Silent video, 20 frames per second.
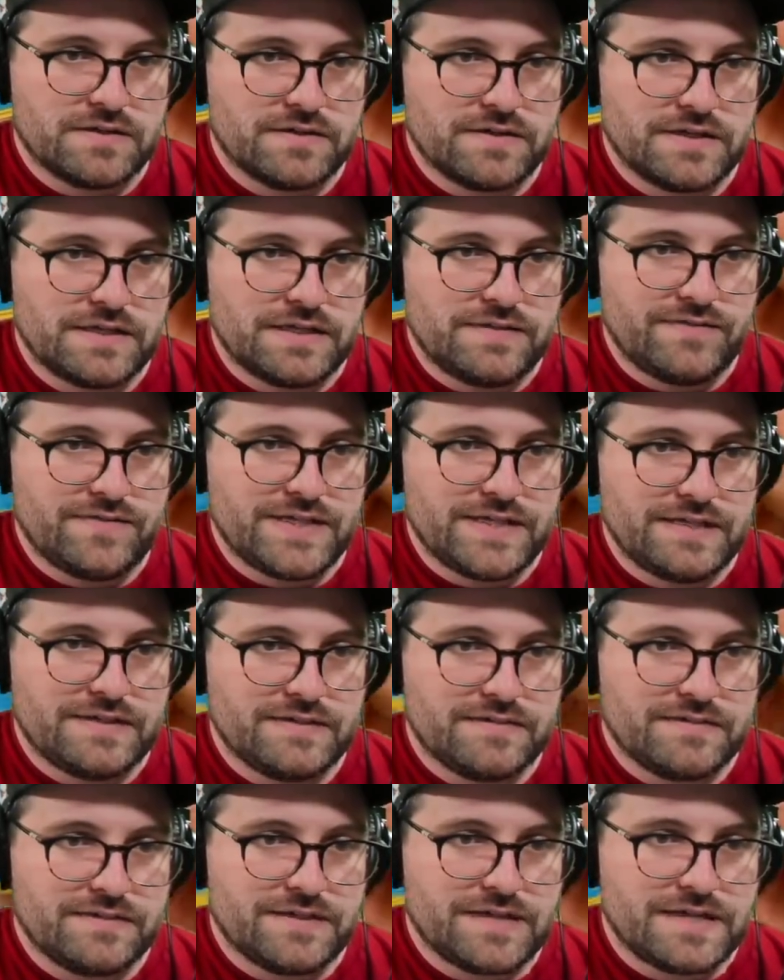Eevee.
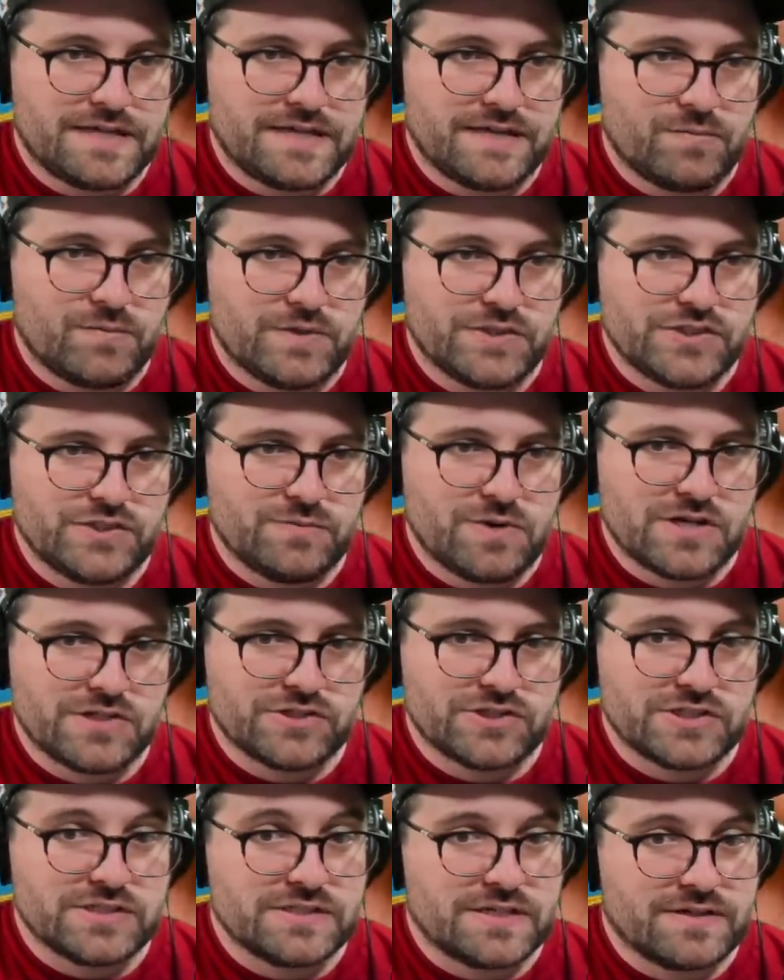And a
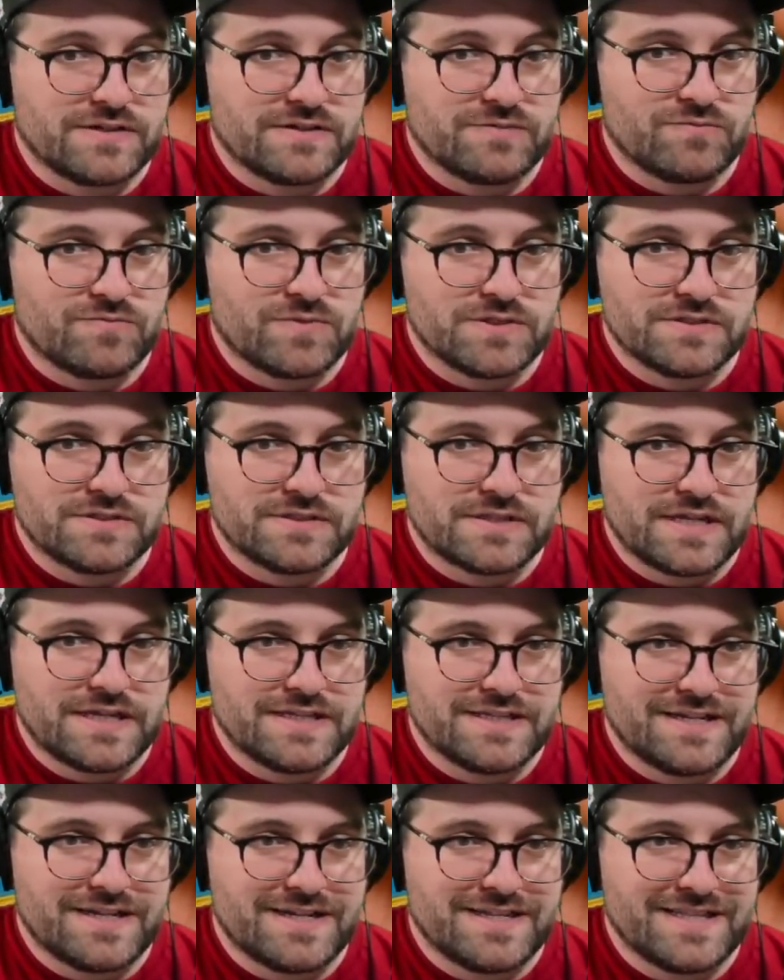Wishiwashi. I was
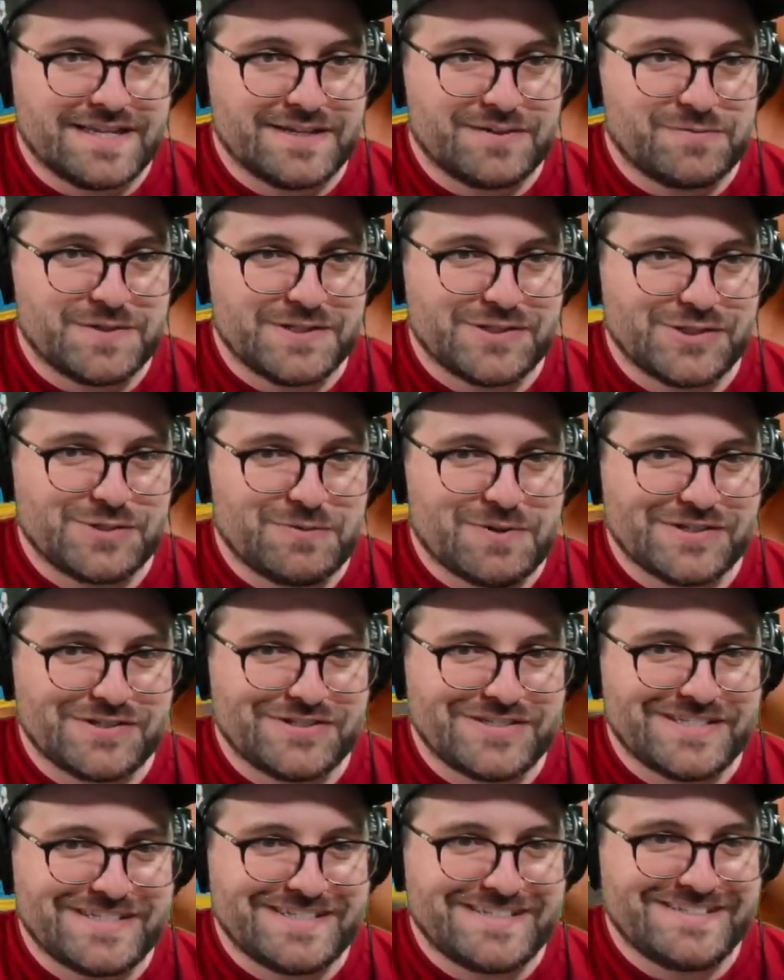saying that I liked
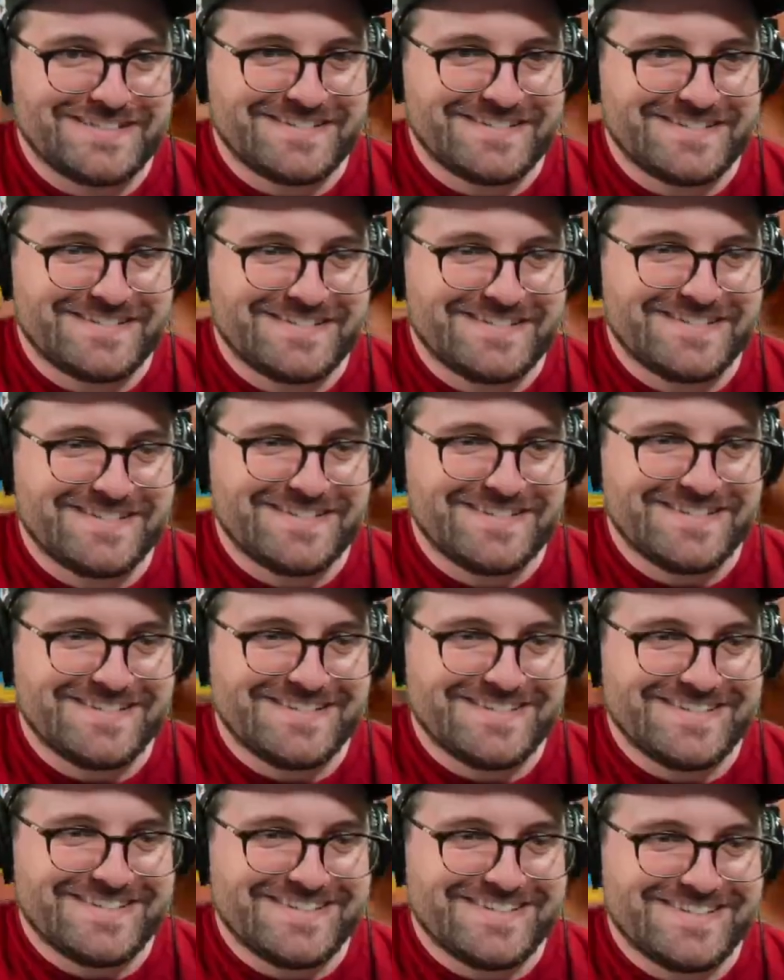Wishiwashi.
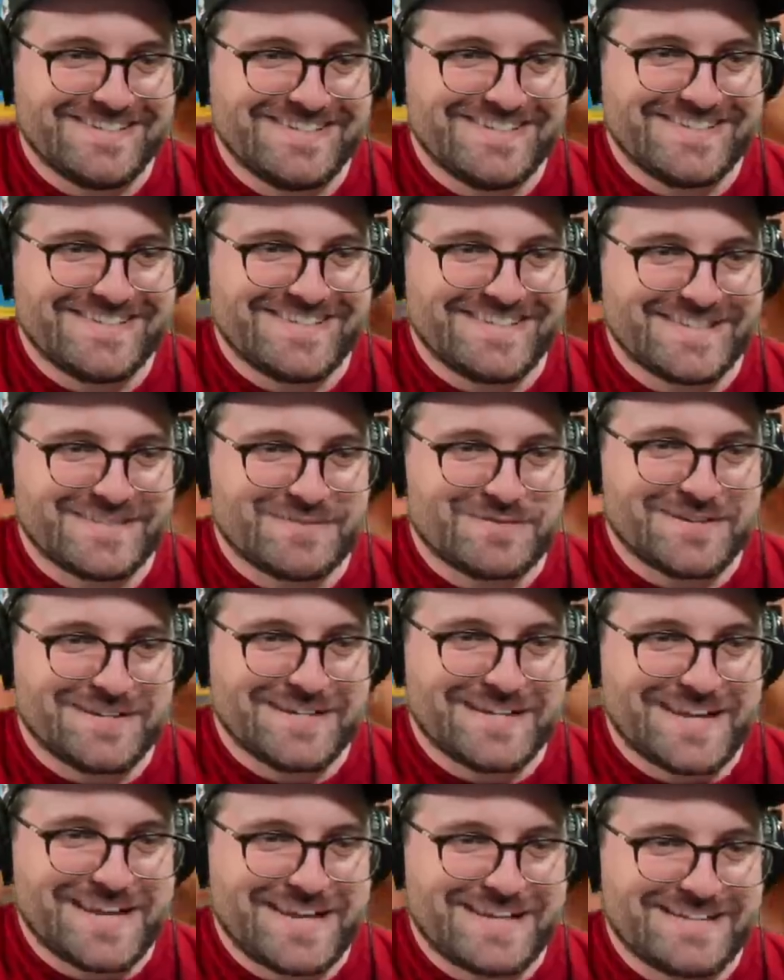That's funny. That's what I
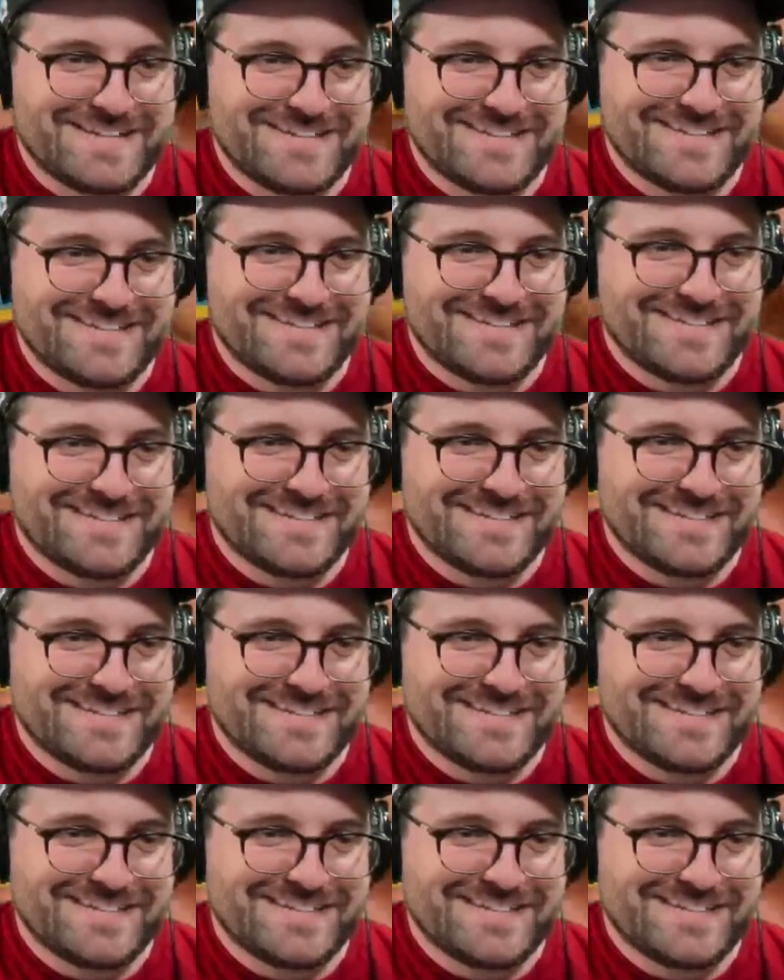get. That's what you get.